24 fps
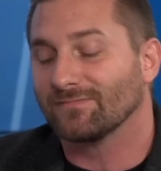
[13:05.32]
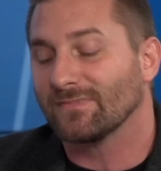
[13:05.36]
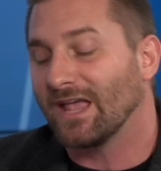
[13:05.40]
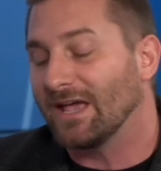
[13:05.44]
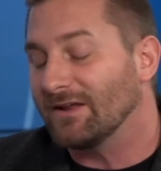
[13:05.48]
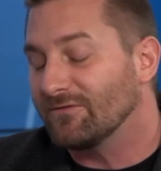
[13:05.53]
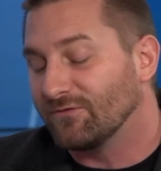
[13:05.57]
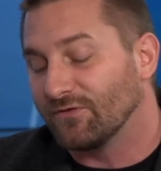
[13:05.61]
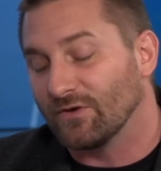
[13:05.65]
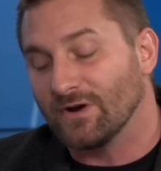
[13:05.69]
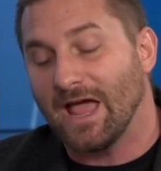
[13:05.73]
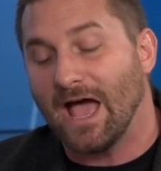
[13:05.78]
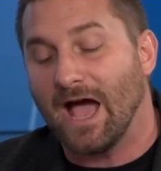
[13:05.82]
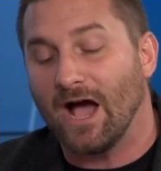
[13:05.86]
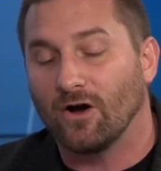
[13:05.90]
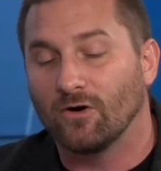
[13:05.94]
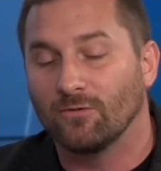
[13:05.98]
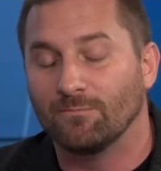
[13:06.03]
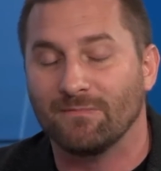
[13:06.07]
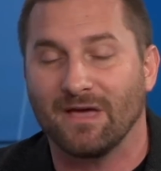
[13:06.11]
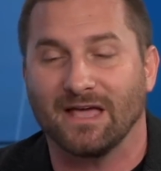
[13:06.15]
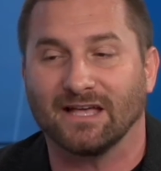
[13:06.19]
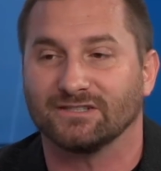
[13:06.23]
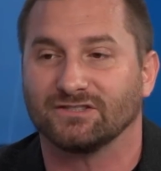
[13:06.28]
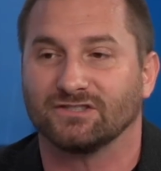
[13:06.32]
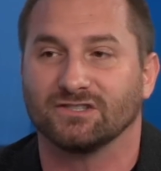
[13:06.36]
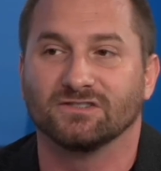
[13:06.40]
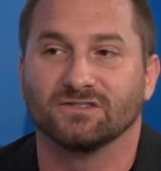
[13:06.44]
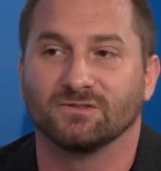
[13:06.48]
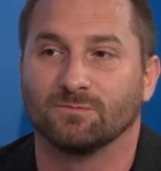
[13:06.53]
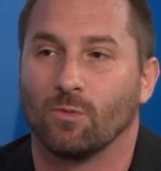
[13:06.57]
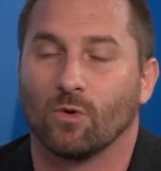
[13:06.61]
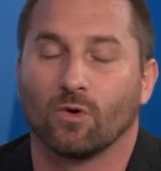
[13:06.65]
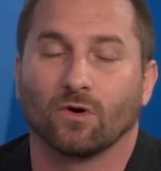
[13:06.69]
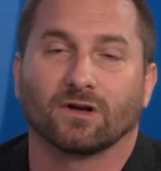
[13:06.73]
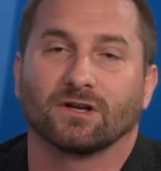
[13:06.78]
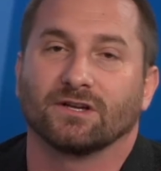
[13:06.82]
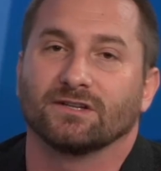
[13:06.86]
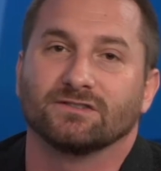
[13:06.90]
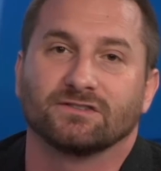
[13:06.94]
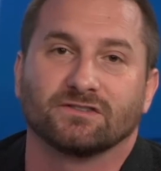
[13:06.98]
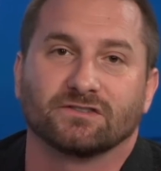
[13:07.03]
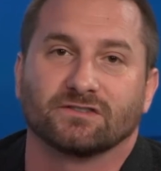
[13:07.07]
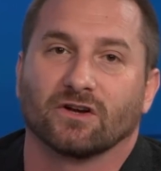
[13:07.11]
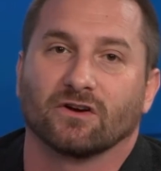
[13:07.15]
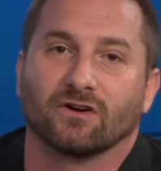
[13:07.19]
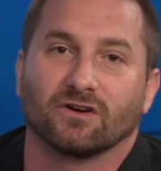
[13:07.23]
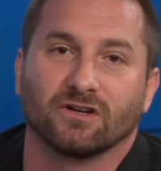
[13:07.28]
and for now, Manchin's more
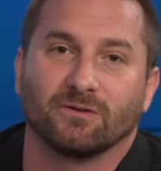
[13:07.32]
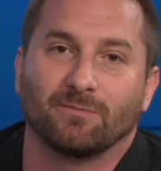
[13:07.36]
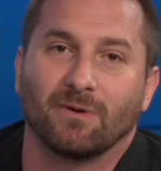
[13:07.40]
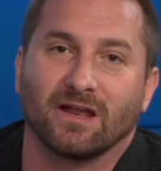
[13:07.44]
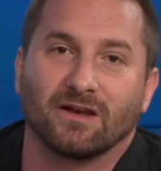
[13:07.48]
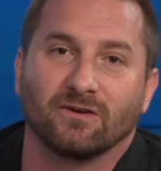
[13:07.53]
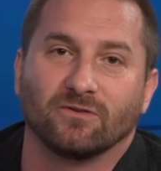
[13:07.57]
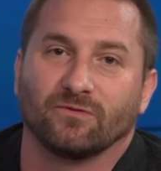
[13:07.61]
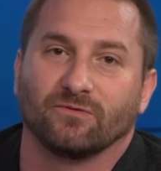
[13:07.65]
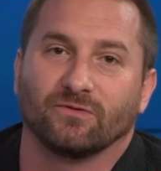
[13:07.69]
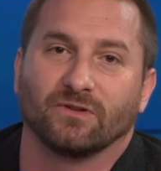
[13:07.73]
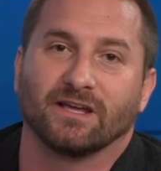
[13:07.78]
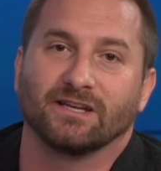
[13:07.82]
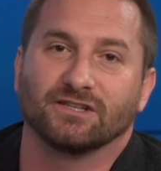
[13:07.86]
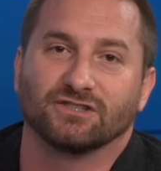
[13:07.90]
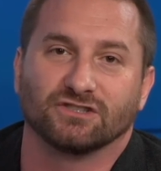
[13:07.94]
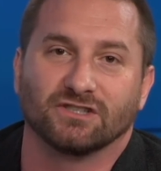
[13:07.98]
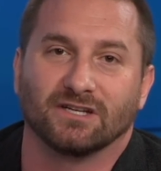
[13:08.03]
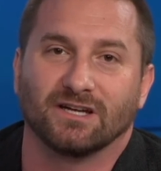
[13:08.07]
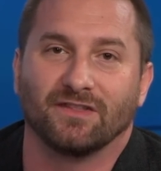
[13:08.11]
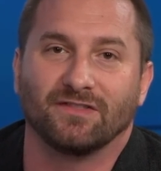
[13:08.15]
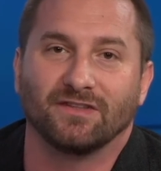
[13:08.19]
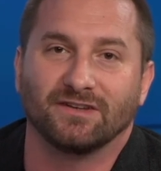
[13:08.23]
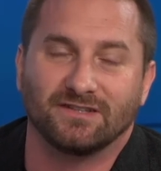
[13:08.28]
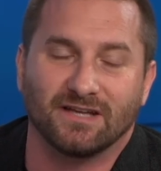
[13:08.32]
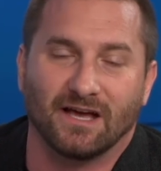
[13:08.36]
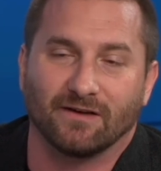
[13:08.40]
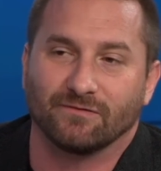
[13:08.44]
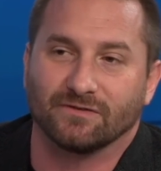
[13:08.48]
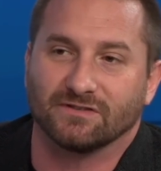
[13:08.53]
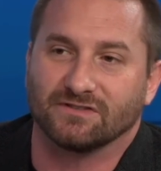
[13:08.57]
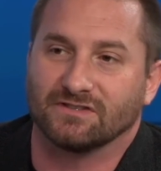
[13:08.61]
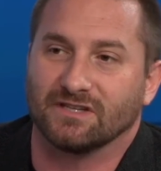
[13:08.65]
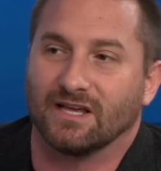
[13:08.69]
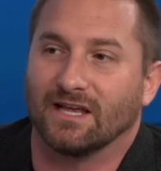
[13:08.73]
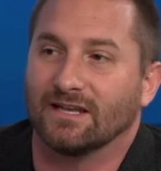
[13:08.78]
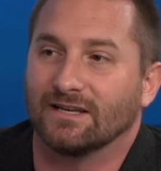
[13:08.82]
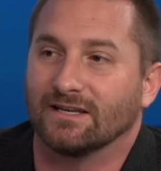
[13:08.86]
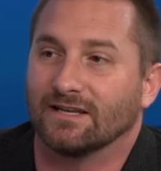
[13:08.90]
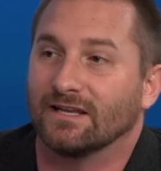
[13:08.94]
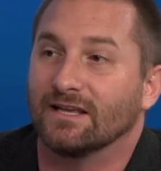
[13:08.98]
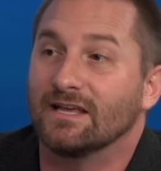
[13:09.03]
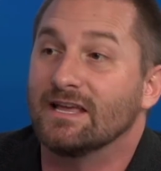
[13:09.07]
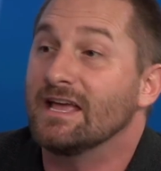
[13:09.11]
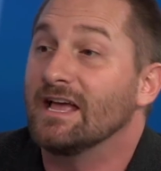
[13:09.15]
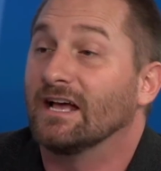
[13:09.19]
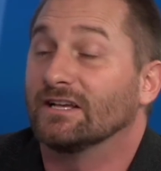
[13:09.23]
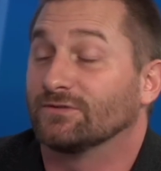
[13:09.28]
concerned about inflation and the deficit. And
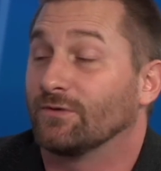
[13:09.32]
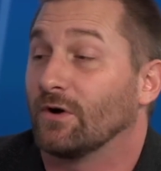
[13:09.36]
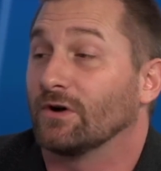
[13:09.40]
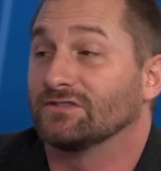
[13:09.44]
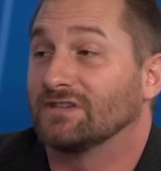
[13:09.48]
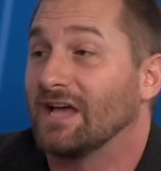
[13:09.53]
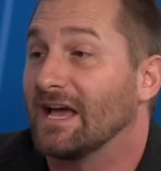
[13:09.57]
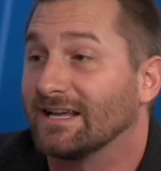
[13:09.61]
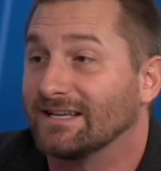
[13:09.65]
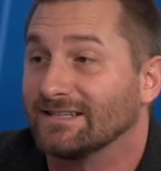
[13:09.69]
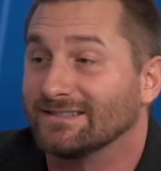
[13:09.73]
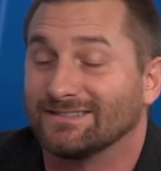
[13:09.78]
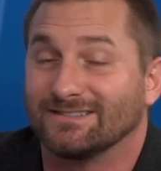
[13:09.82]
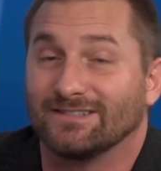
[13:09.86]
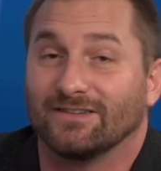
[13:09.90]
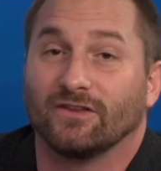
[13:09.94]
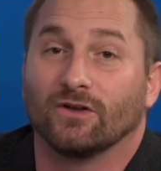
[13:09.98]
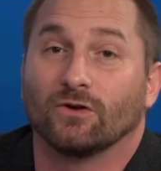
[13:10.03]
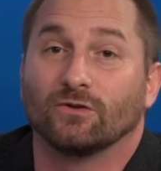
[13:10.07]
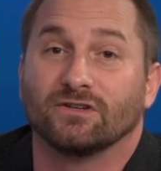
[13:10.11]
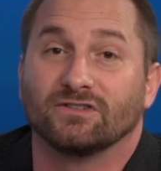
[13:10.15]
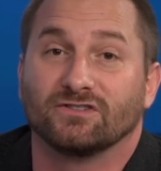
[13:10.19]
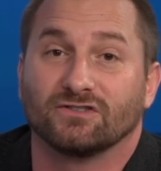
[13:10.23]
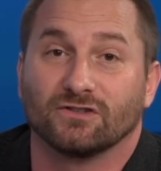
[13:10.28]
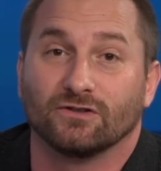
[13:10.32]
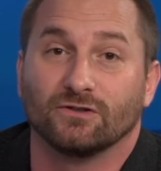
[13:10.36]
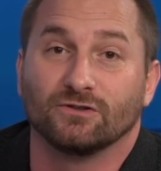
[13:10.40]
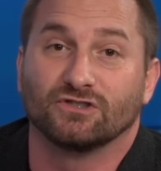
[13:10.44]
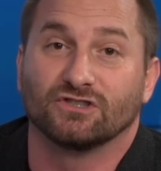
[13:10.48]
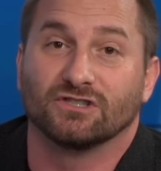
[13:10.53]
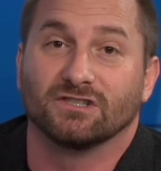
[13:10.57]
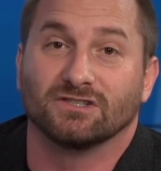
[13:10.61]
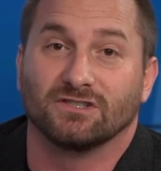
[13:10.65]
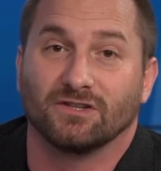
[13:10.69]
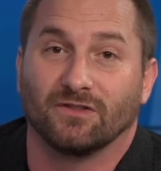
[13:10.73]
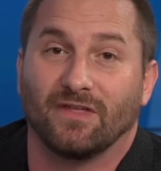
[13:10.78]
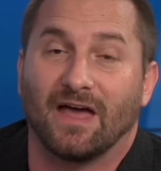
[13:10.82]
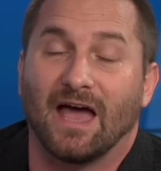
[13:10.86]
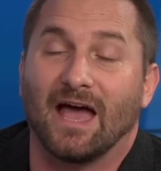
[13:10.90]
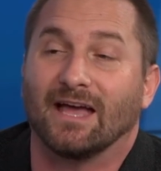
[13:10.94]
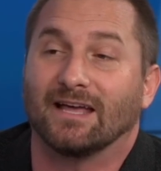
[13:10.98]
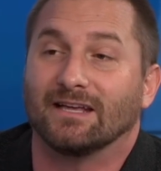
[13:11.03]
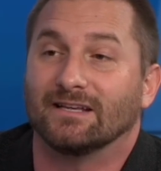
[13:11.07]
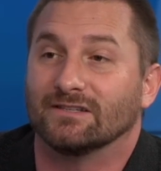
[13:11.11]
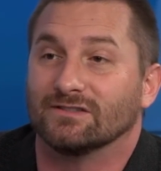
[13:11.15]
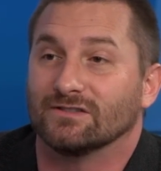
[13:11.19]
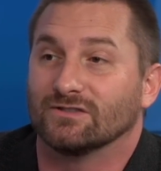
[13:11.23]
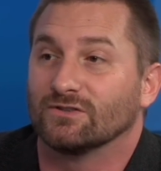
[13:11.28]
as far as I can see, the only solution to
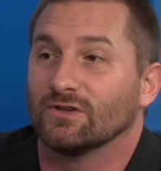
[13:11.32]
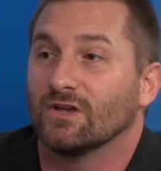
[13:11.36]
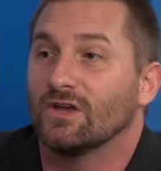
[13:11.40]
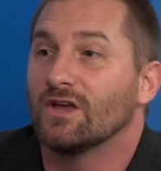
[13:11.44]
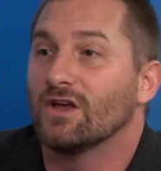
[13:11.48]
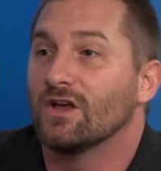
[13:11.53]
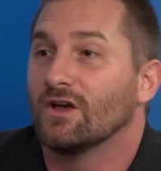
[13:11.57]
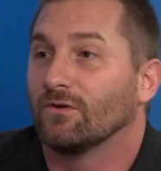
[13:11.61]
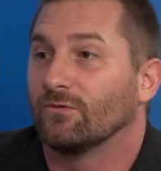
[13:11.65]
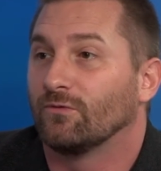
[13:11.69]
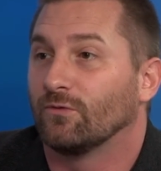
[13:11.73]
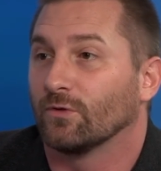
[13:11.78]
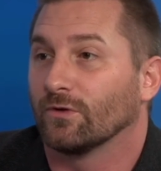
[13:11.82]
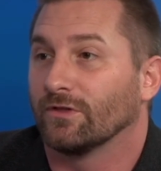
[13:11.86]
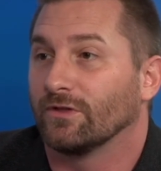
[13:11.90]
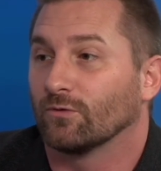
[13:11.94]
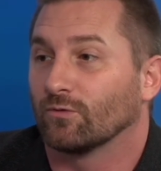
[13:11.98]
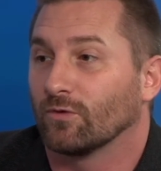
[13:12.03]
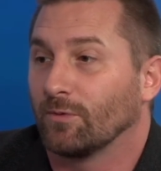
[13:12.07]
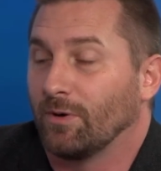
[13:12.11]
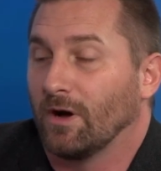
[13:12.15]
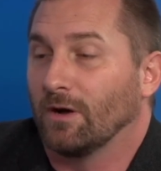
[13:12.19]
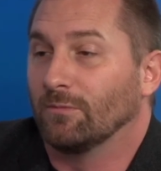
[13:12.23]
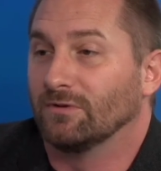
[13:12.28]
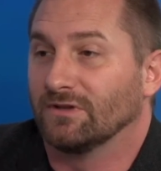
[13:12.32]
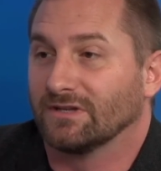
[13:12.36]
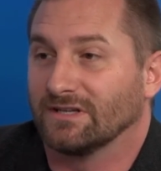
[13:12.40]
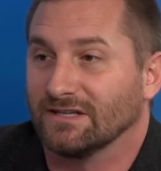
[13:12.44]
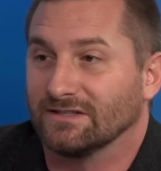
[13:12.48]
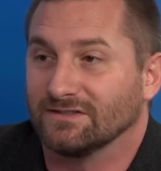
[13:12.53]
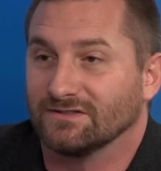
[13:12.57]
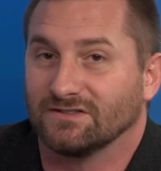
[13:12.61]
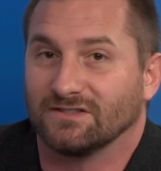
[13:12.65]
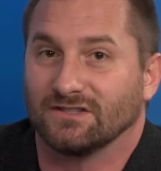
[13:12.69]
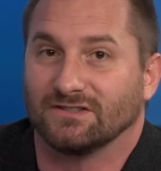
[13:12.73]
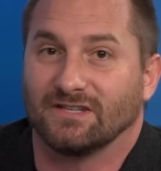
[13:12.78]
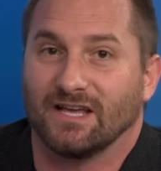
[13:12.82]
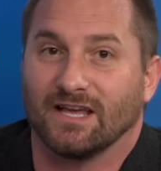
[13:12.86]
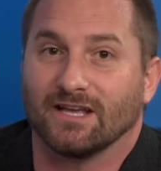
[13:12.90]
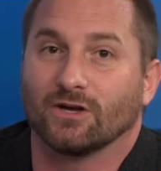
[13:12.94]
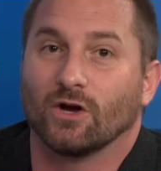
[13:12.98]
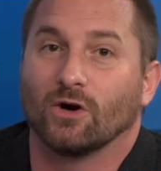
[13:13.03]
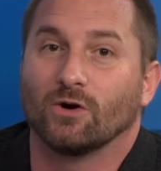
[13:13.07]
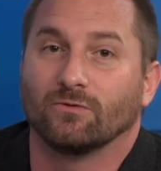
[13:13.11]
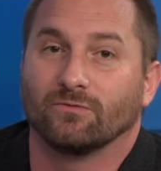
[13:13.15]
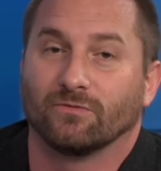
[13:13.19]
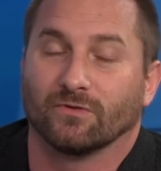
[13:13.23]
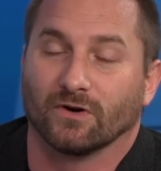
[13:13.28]
that is for the Republicans to take
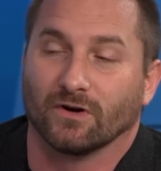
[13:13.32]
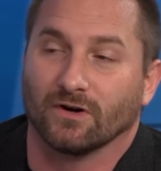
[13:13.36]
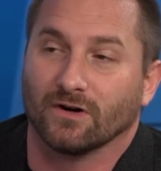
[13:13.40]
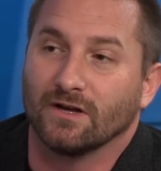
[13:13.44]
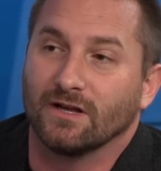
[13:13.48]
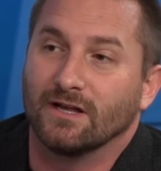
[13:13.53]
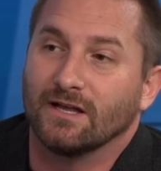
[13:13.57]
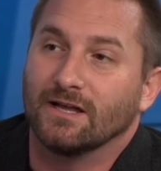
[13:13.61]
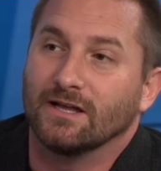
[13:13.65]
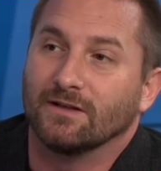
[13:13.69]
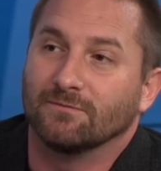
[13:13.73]
over.